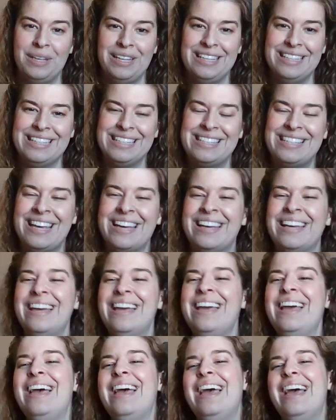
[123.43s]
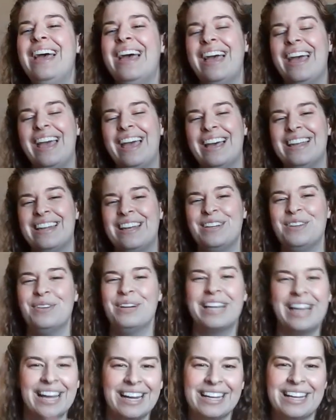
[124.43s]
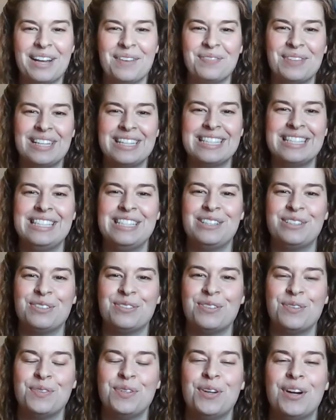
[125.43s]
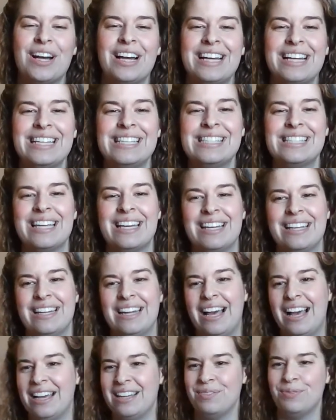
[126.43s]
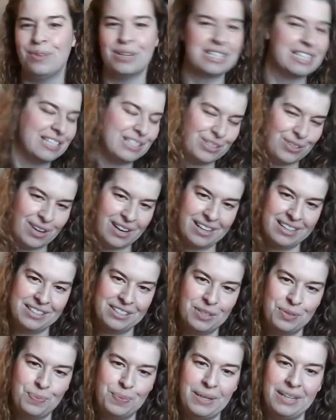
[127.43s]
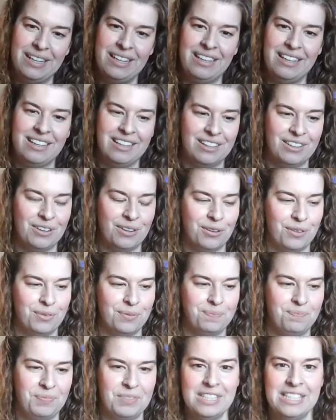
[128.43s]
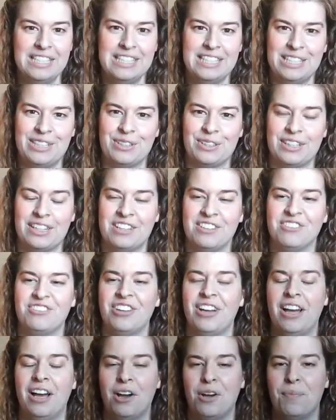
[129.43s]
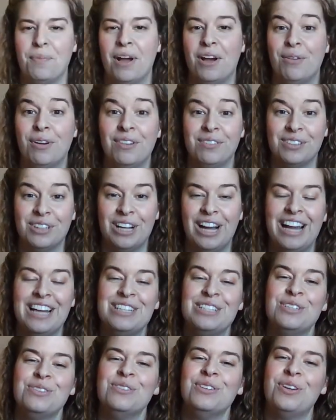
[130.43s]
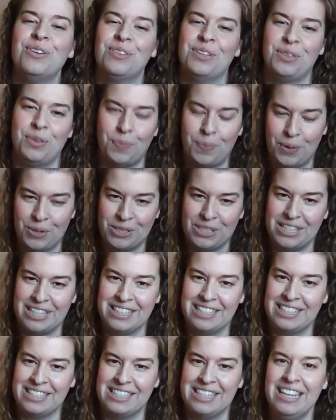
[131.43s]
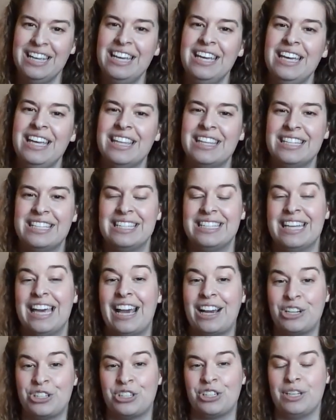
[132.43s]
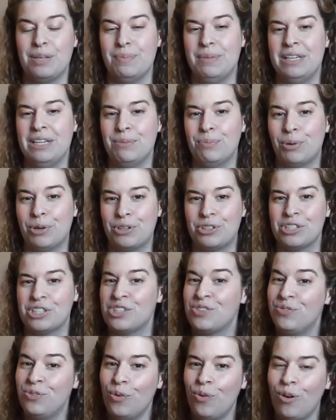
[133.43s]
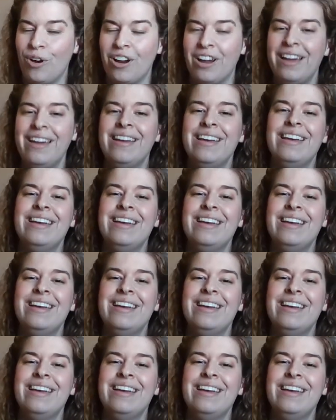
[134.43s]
piece, and I know I kind of kept that a secret from you guys, and I wasn't trying to be, you know, secretive. However, I do know that the person this is actually being purchased for